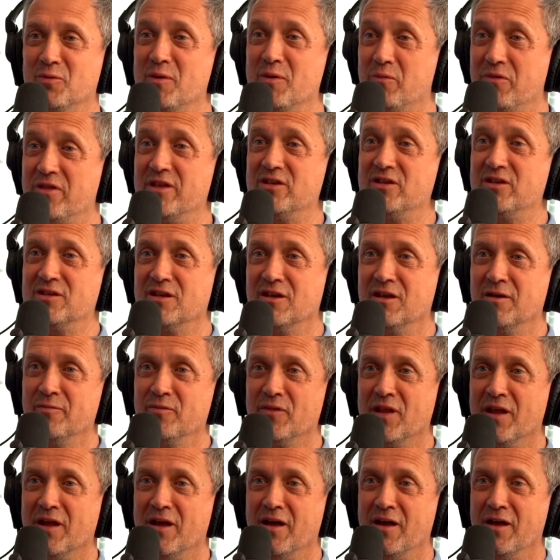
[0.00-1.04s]
Passing off
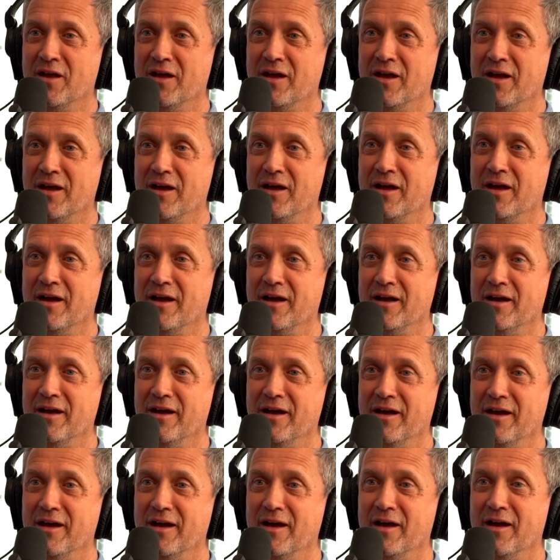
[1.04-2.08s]
dirty money is
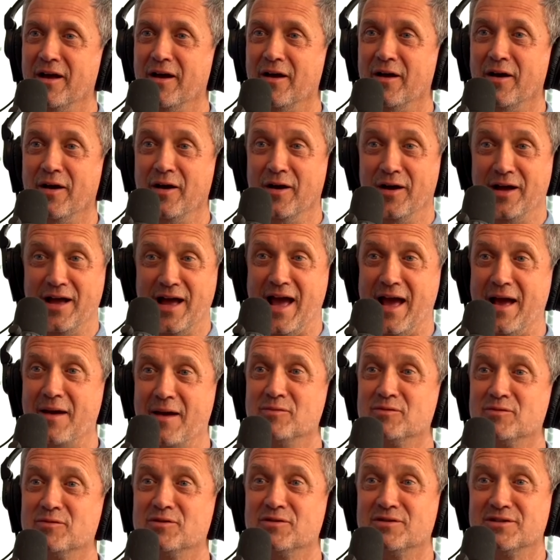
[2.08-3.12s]
clean. Laundering it. You're
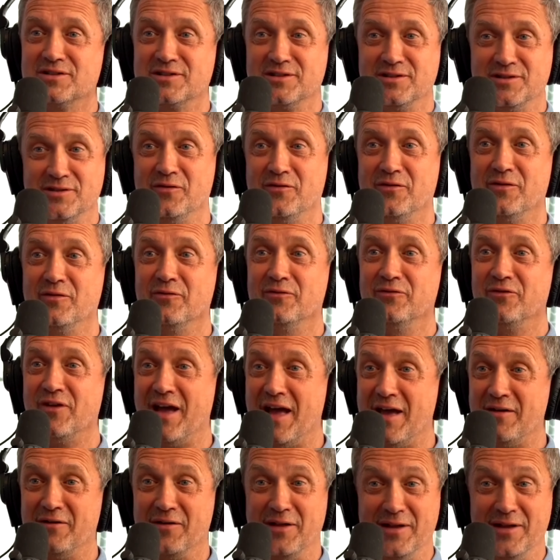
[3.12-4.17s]
laundering the vegetables.